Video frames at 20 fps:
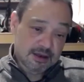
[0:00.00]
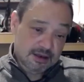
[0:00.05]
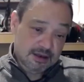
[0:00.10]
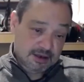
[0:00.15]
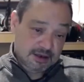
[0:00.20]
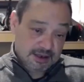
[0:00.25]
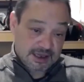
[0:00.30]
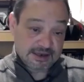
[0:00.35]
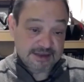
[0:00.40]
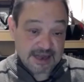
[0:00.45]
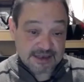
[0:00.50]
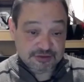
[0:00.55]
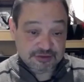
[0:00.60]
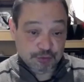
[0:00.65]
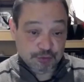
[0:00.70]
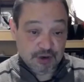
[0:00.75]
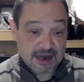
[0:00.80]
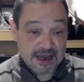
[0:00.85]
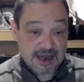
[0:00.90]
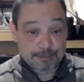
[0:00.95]
And that's
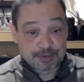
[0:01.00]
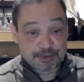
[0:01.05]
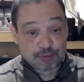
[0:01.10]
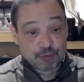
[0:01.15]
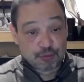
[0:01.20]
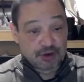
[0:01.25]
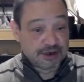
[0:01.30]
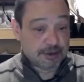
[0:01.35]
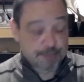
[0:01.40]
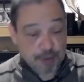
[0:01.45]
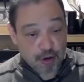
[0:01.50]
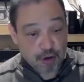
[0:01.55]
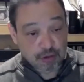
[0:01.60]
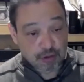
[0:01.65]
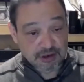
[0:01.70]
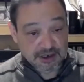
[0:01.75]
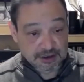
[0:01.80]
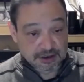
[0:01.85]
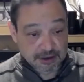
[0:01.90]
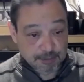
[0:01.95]
what happened with
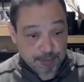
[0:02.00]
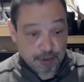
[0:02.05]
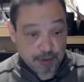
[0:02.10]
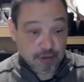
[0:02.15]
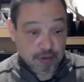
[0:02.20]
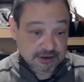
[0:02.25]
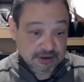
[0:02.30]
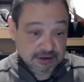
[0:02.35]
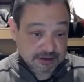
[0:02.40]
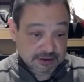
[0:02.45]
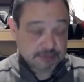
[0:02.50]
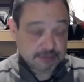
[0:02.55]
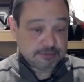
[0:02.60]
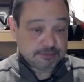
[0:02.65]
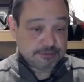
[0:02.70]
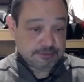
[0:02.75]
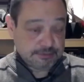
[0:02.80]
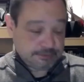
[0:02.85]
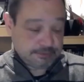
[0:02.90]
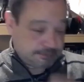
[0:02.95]
Napoleon. Napoleon,
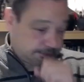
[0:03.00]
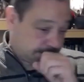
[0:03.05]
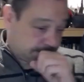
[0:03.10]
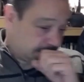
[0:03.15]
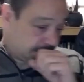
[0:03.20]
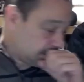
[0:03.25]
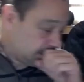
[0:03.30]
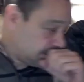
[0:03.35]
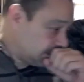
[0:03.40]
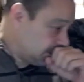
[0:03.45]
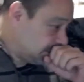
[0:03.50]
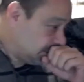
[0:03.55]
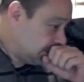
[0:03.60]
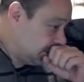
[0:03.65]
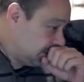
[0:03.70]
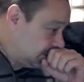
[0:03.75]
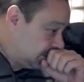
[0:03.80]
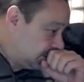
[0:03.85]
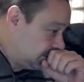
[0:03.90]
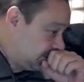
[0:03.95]

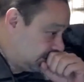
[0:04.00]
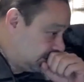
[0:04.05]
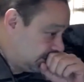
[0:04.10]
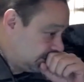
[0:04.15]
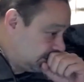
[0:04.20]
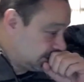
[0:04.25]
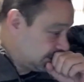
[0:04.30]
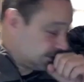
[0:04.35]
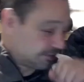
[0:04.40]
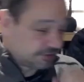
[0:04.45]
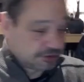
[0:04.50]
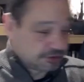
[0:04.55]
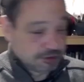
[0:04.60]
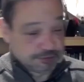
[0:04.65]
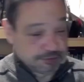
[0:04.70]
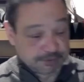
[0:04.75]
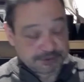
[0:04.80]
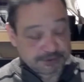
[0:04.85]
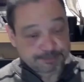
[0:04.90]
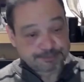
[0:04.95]

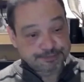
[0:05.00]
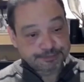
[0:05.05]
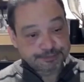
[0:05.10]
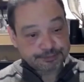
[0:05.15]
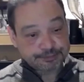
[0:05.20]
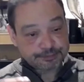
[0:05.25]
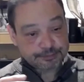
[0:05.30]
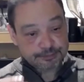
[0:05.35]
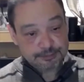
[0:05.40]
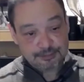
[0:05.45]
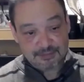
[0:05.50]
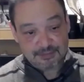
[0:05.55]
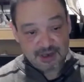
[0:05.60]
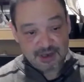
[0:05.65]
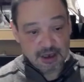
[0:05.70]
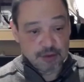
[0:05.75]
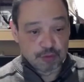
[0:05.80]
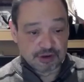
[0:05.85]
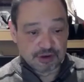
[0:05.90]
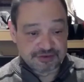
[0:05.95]
excuse me,
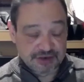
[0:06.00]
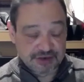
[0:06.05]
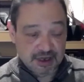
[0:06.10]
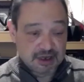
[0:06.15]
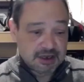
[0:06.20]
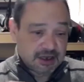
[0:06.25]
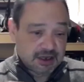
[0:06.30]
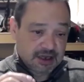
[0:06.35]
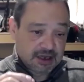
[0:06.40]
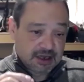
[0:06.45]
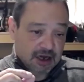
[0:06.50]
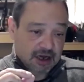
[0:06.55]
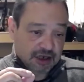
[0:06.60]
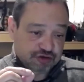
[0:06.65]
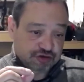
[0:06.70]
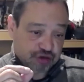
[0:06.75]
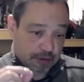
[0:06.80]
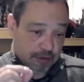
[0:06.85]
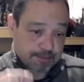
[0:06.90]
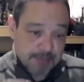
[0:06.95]
he was a
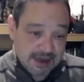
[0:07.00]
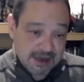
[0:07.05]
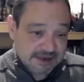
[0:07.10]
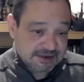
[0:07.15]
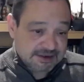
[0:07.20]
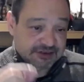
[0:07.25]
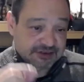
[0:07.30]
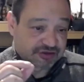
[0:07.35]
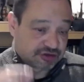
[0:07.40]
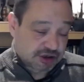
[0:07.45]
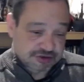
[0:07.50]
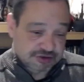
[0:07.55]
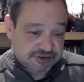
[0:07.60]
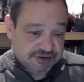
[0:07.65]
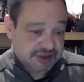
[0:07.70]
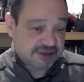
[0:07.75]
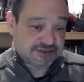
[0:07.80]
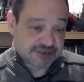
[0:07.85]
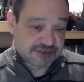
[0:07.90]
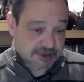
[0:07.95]
tremendous
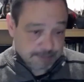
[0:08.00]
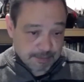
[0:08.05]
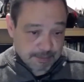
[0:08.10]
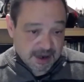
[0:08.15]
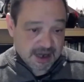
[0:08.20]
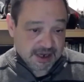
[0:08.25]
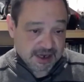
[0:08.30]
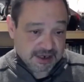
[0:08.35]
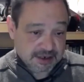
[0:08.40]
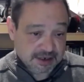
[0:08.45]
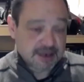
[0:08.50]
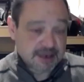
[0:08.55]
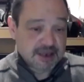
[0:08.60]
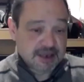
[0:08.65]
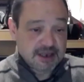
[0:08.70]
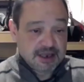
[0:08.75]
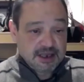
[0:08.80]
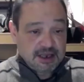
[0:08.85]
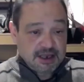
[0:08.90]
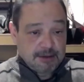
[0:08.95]
strategic mind,
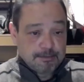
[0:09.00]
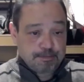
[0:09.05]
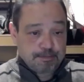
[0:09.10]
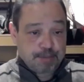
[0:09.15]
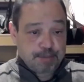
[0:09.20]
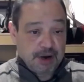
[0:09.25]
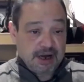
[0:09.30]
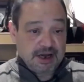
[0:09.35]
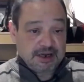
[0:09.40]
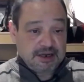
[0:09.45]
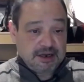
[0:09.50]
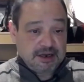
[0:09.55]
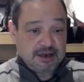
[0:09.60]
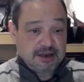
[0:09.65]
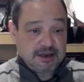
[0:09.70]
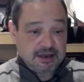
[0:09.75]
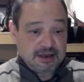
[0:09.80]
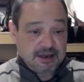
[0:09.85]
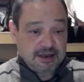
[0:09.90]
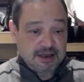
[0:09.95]
but
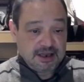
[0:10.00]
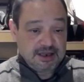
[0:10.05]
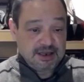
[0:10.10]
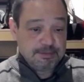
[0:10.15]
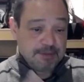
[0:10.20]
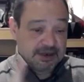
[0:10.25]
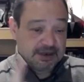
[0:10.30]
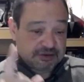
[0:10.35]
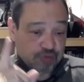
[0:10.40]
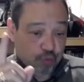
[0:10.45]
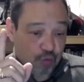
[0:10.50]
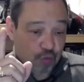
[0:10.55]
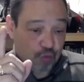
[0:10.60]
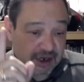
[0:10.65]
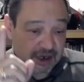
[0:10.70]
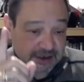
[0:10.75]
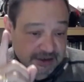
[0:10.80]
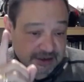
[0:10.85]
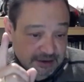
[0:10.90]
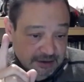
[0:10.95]
he missed one